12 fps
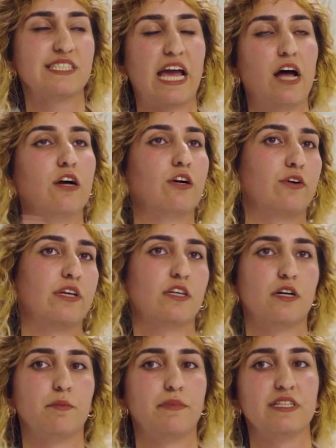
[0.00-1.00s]
this
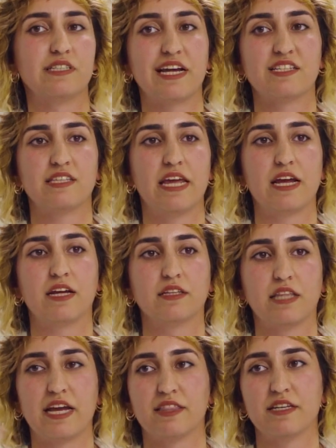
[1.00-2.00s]
algorithm is like
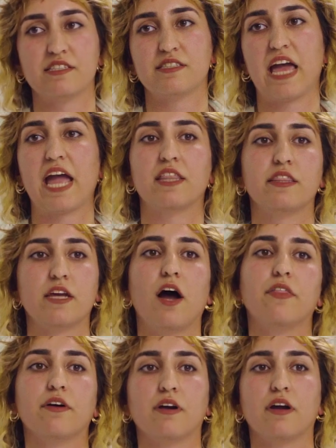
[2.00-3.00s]
saying like this, that, and the
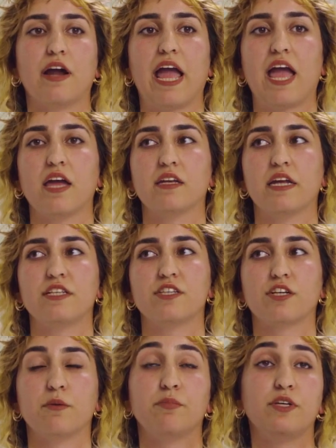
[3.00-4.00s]
other. And it's
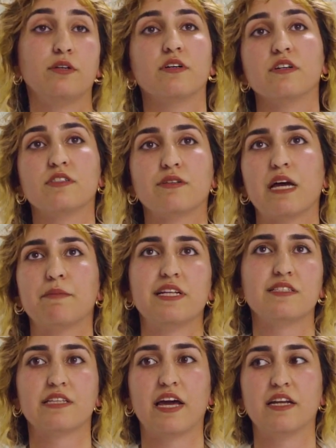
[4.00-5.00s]
a computer. So that
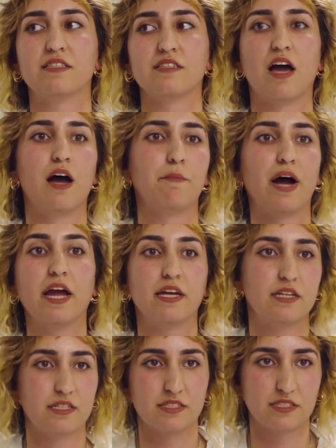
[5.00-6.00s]
means that it's not
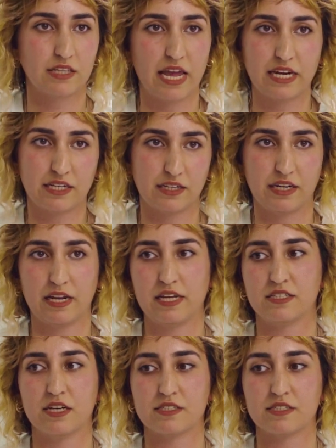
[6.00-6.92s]
biased. Like it